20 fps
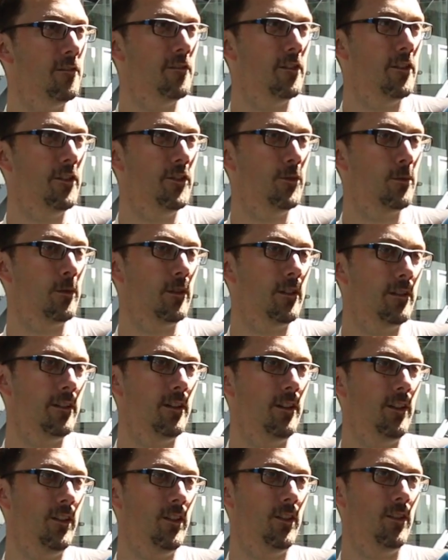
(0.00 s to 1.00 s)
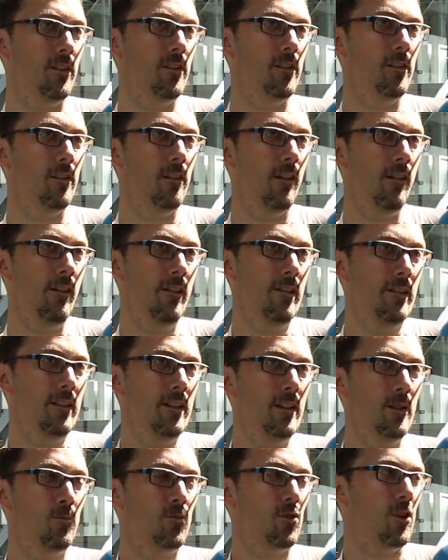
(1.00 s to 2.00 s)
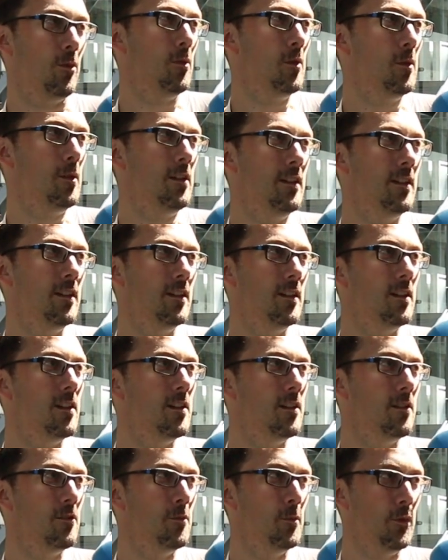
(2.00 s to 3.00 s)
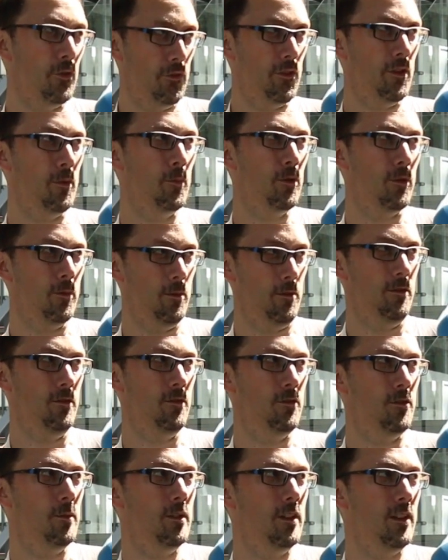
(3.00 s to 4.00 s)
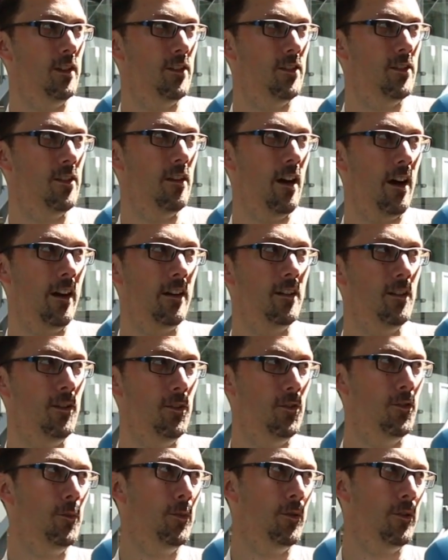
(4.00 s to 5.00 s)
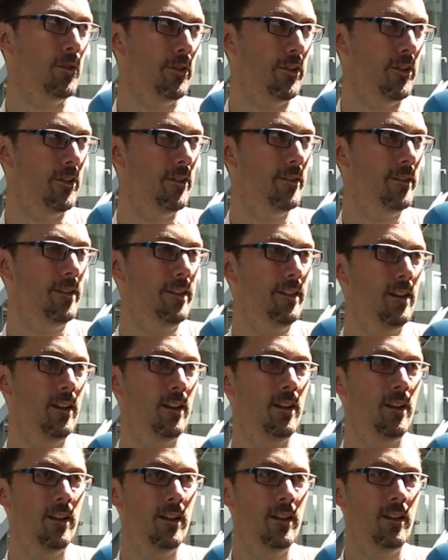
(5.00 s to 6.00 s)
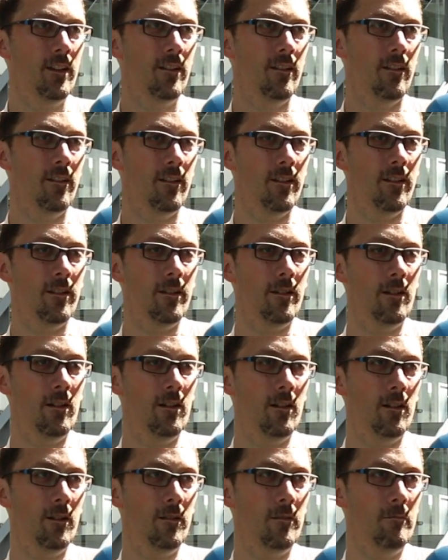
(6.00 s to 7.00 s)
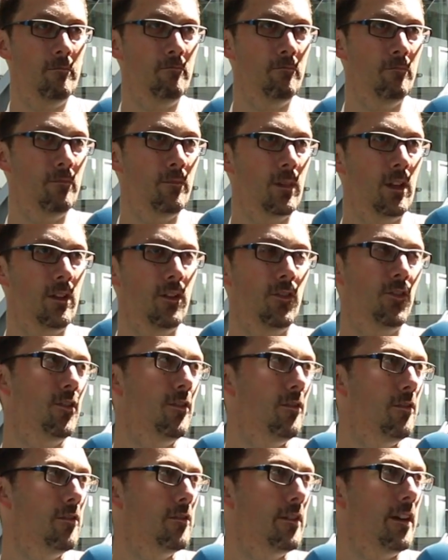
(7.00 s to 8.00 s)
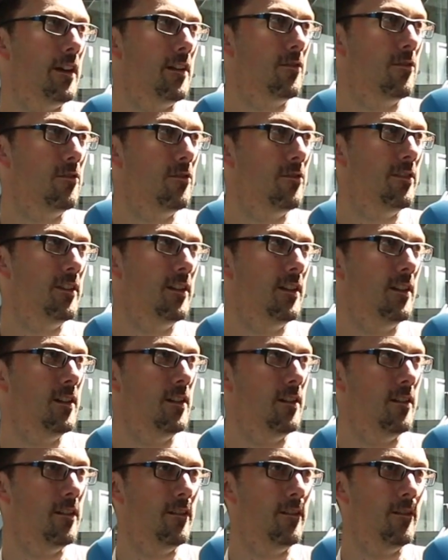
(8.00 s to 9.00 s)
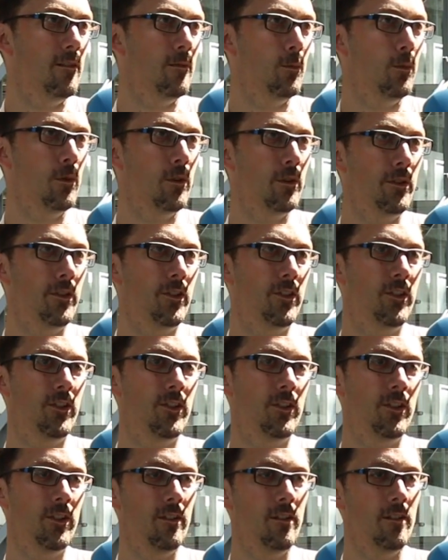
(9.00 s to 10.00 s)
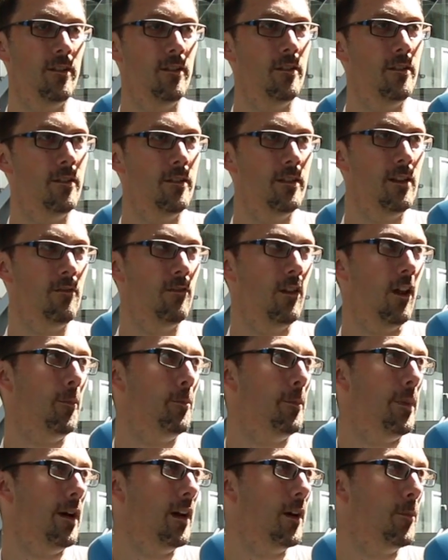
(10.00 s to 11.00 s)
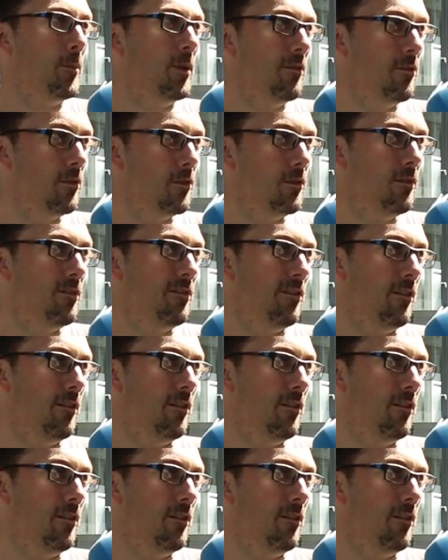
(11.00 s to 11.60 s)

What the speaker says: The first one is probably the most important to me. It's the IDE support, because you know that Groovy was developed by Pivotal